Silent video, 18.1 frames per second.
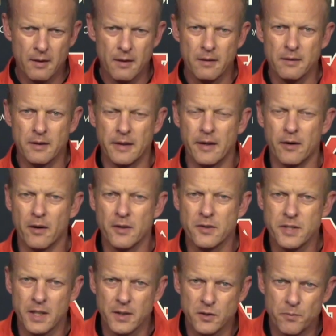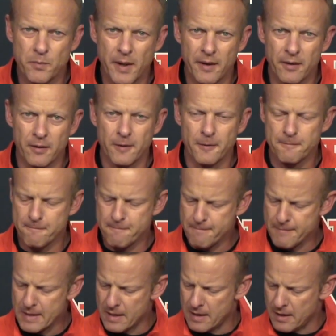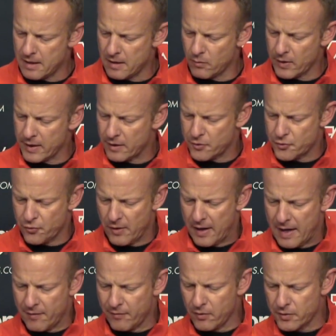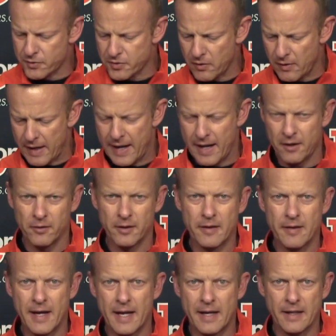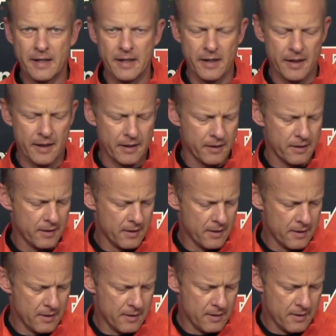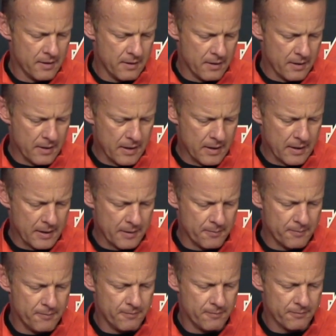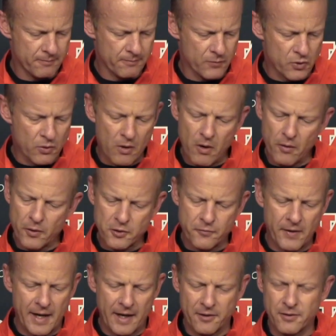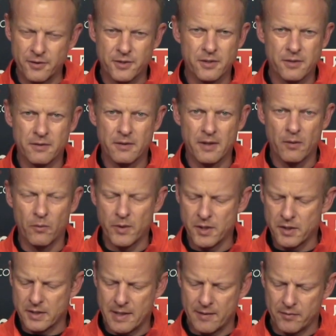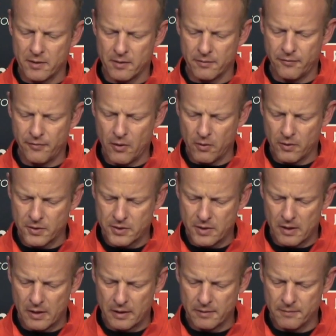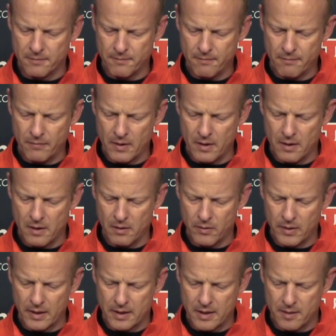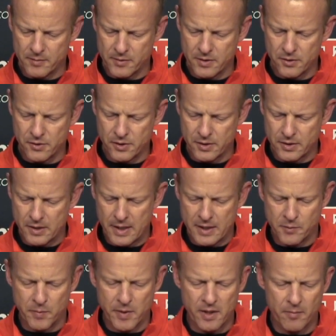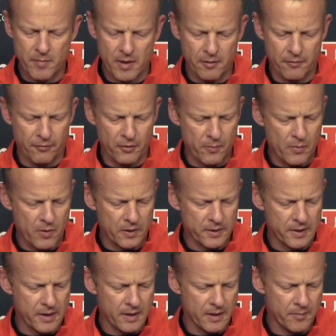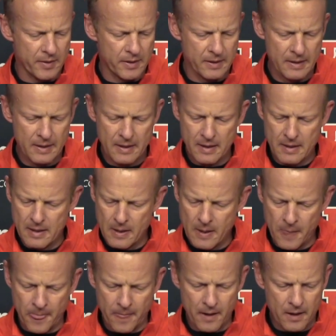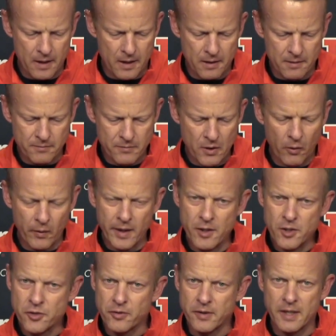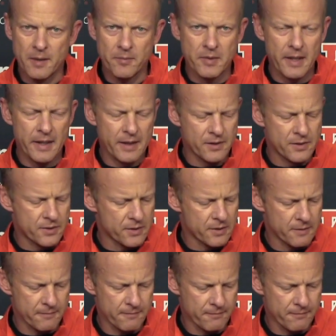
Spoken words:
to get ourselves better. We're going to travel, so handling that again. So all those factors that we just have to focus on when it comes to just us being a better football team. And no injury updates